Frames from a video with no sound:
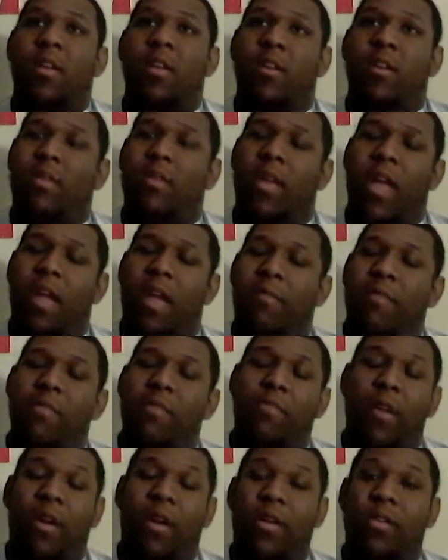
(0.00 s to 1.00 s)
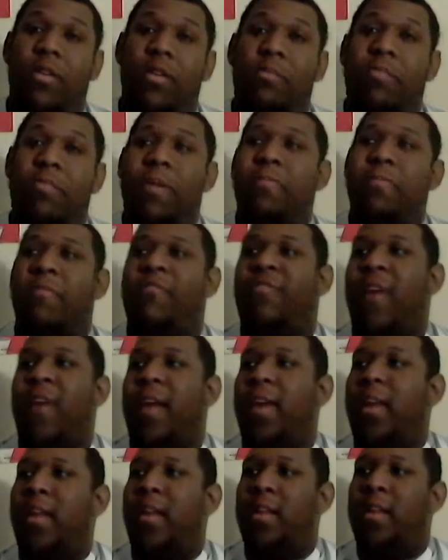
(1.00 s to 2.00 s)
And with everywhere, you know, people
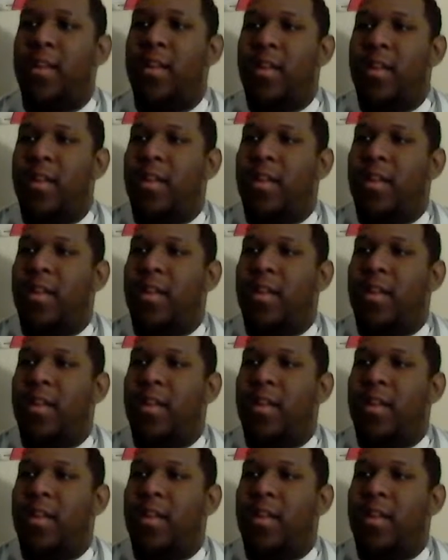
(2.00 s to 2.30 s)
fighting.